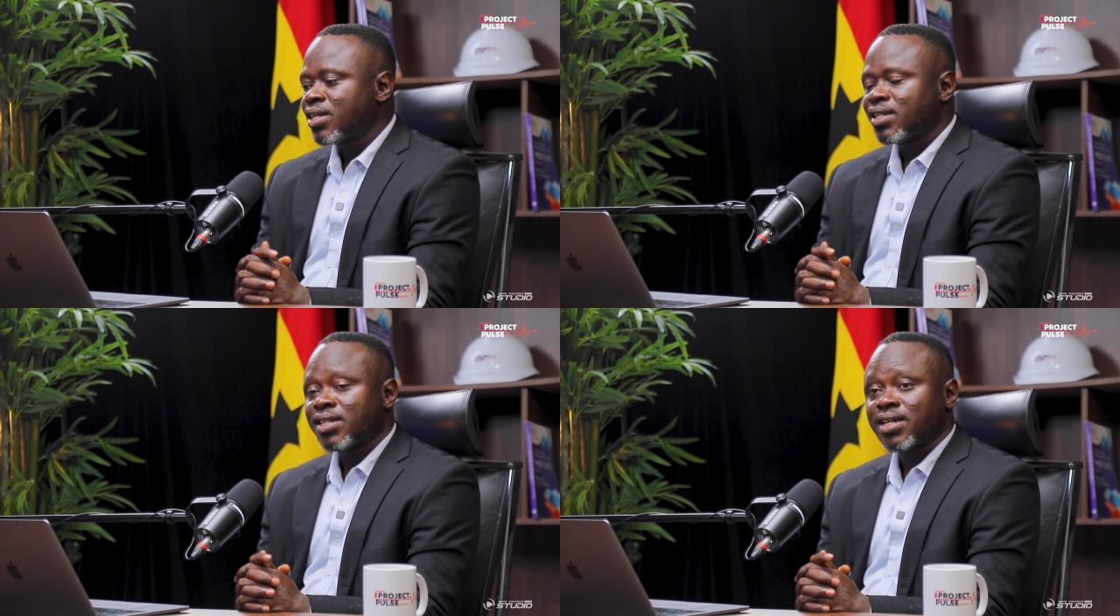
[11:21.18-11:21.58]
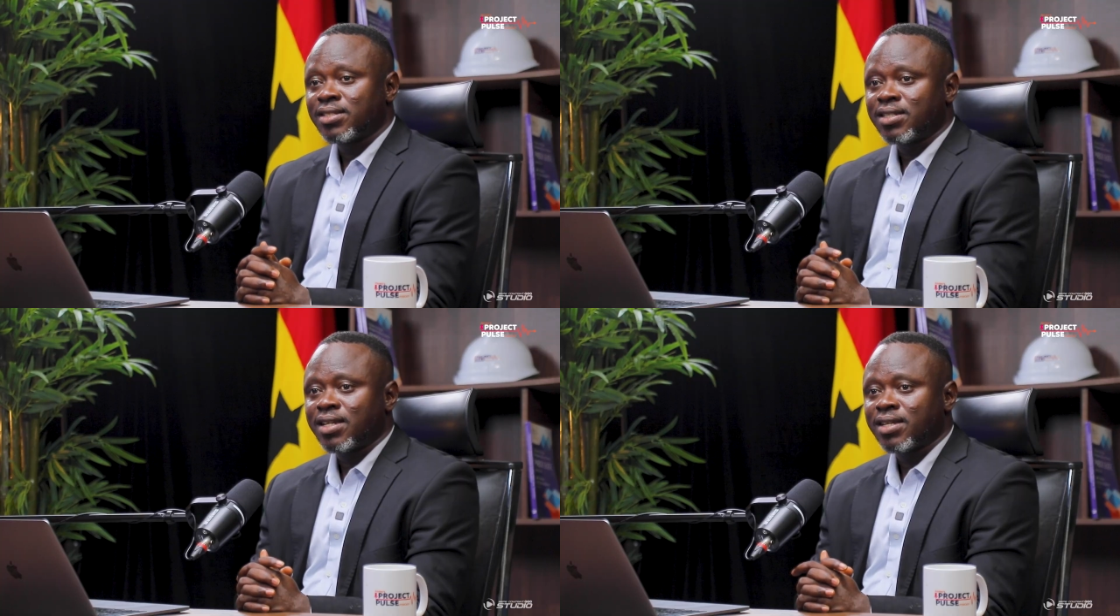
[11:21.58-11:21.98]

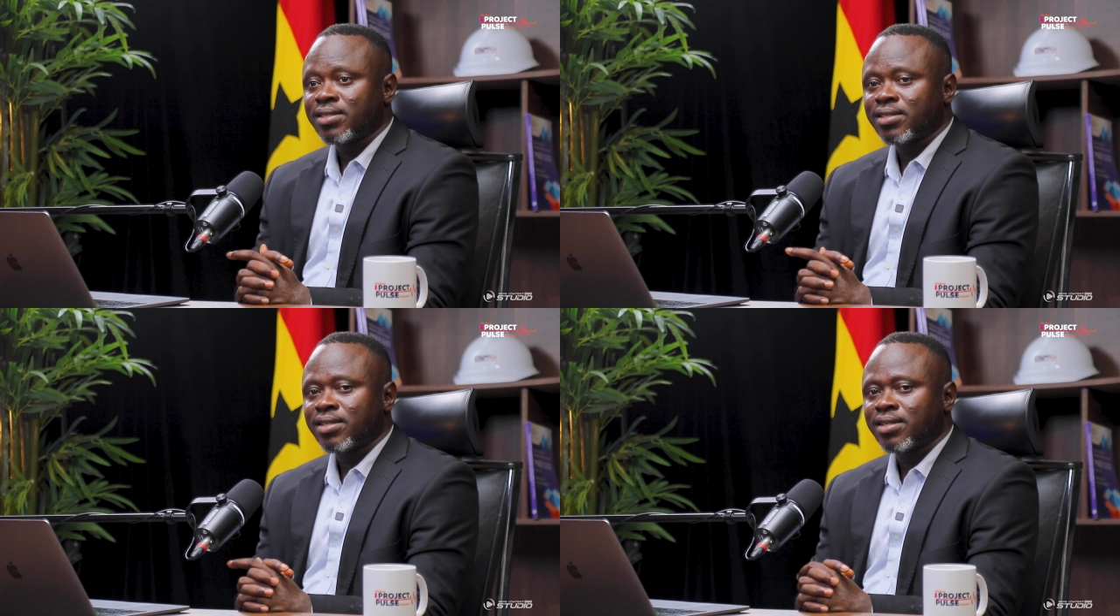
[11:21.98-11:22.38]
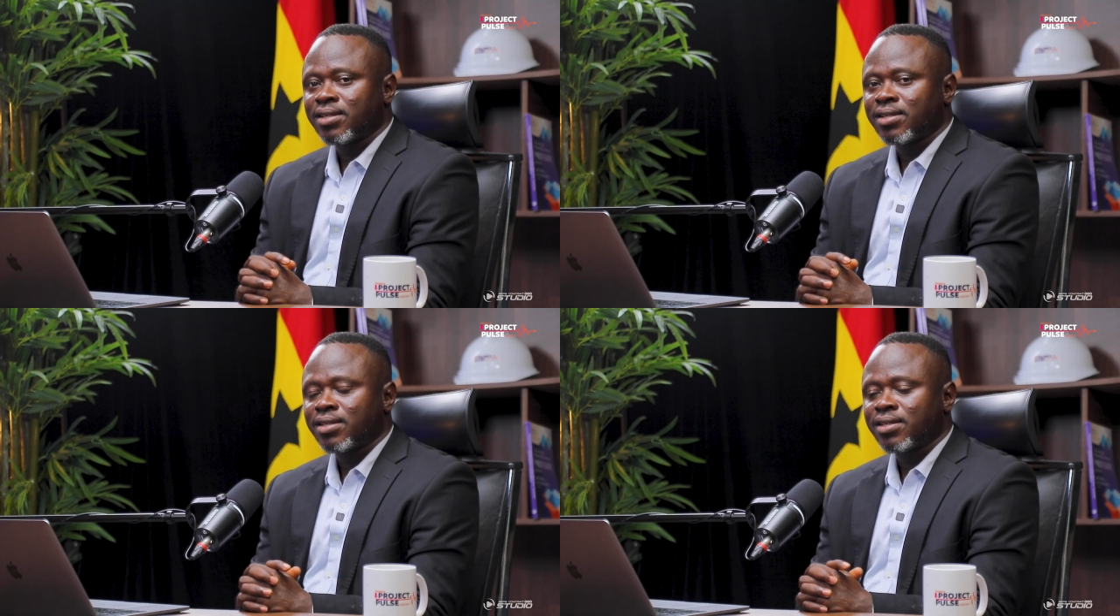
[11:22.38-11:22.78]
Nonetheless,
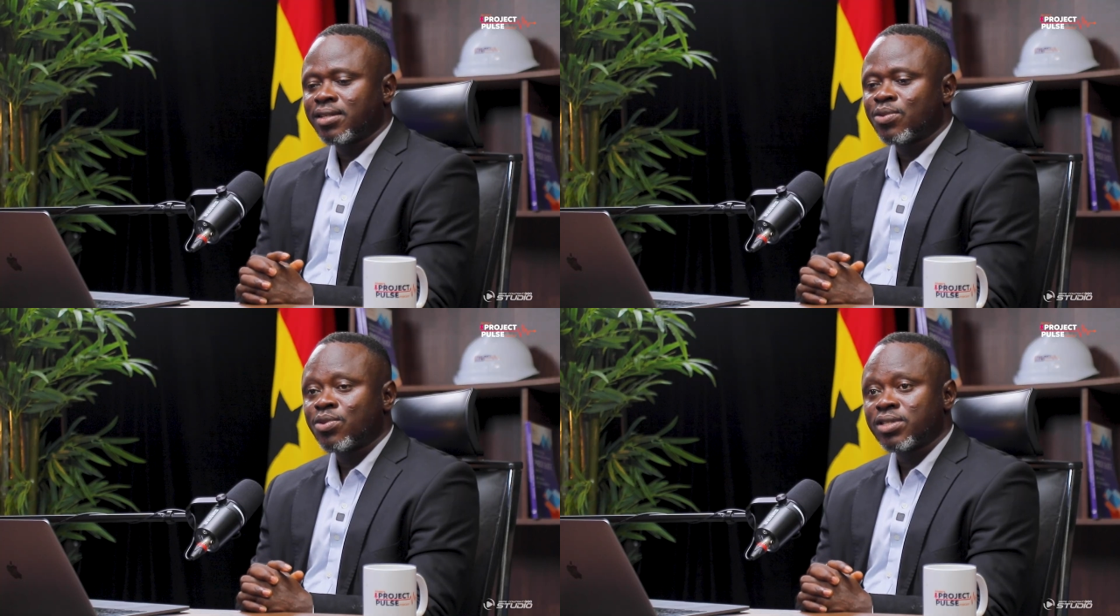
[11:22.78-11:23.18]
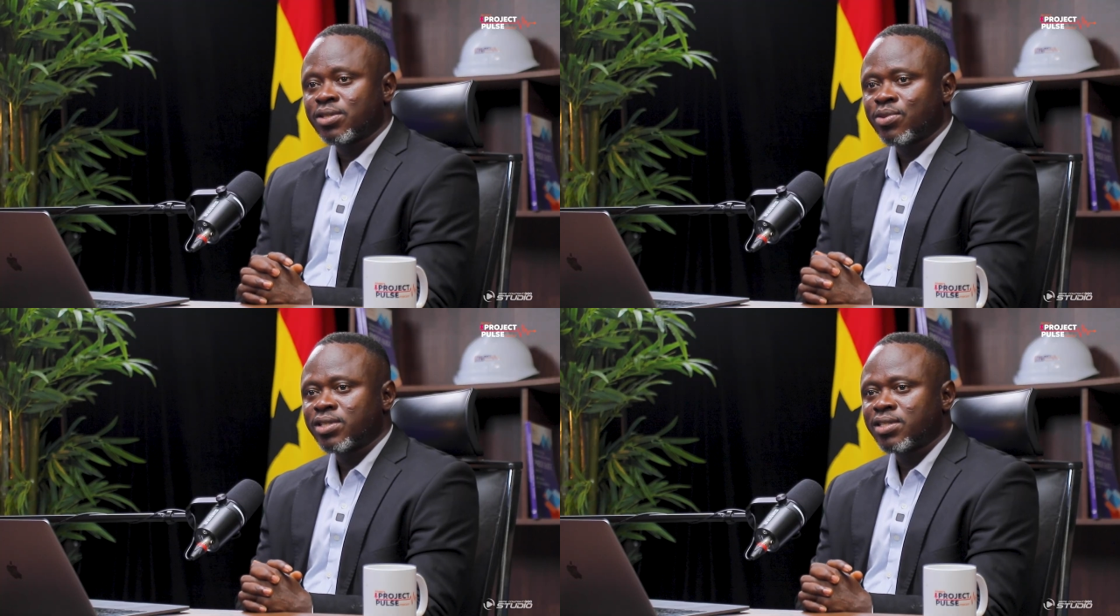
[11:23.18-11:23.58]
the
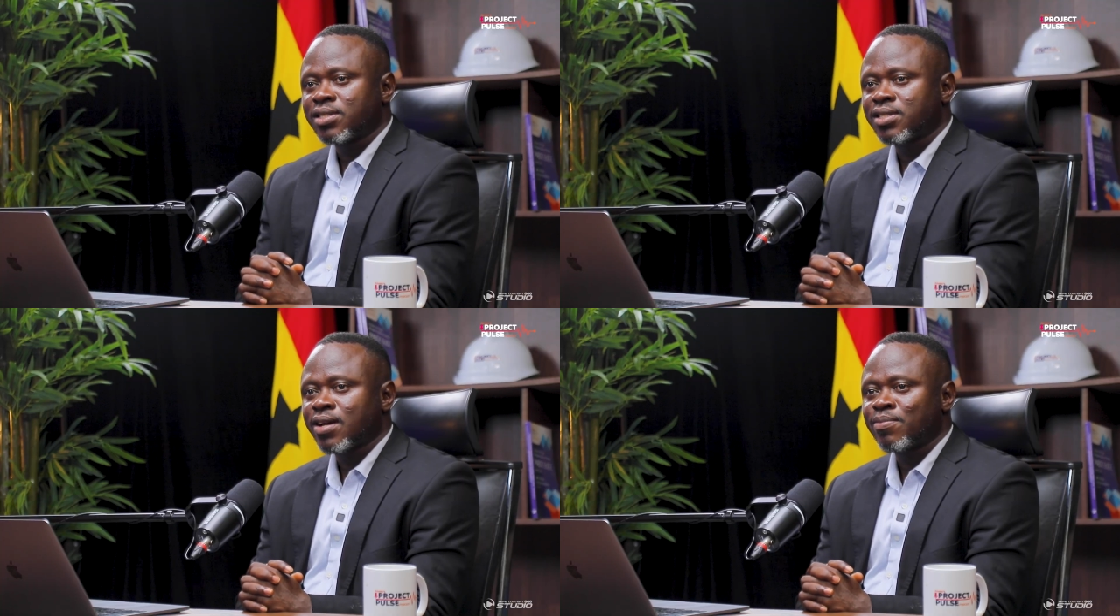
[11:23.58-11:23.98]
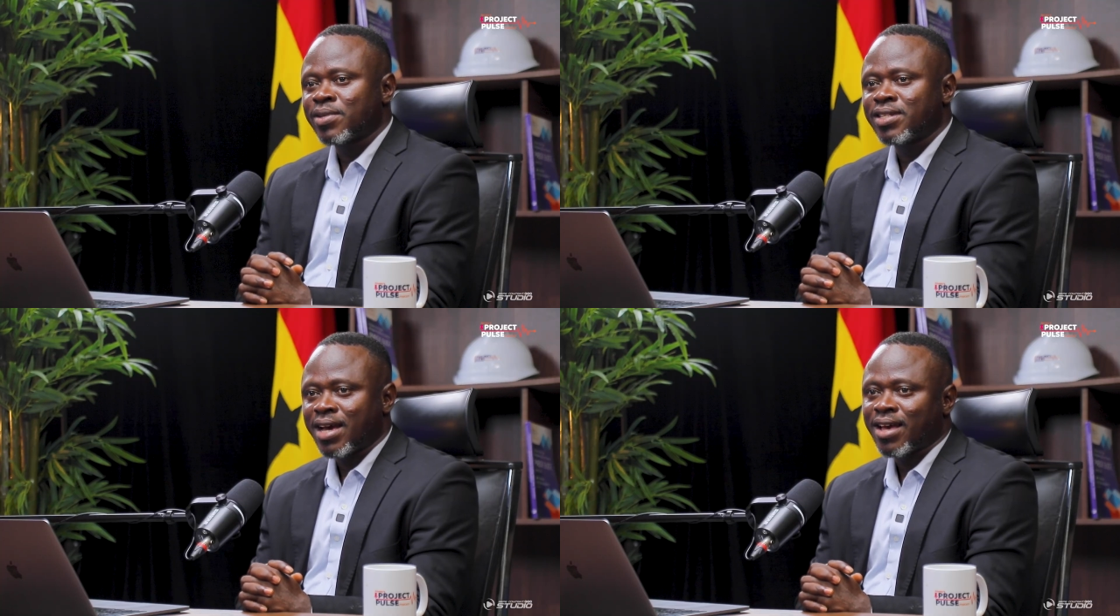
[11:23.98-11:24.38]
consequences can be
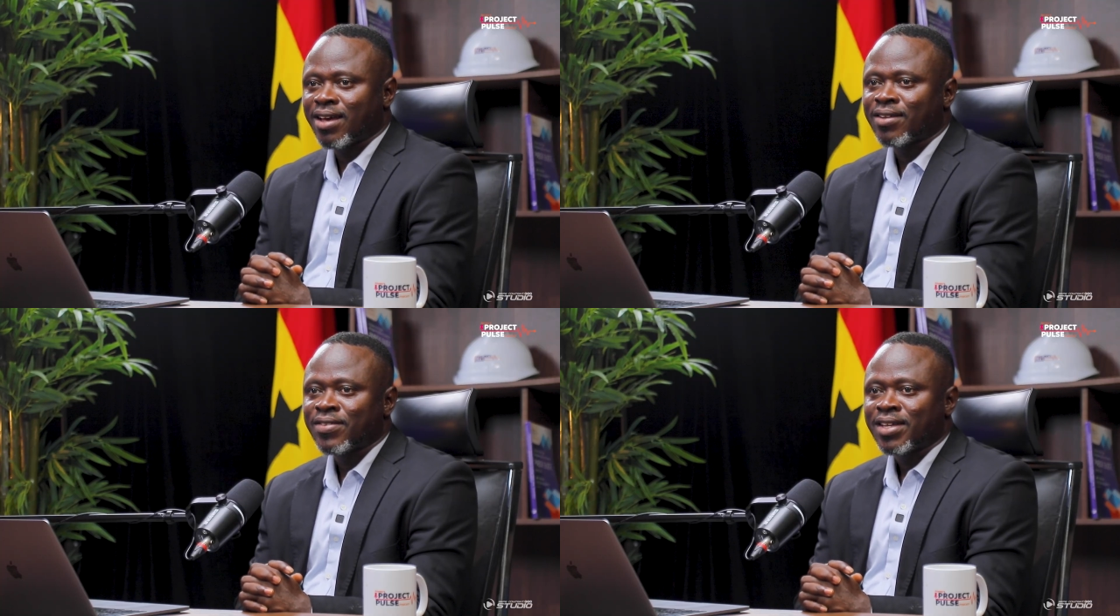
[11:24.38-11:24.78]
dire.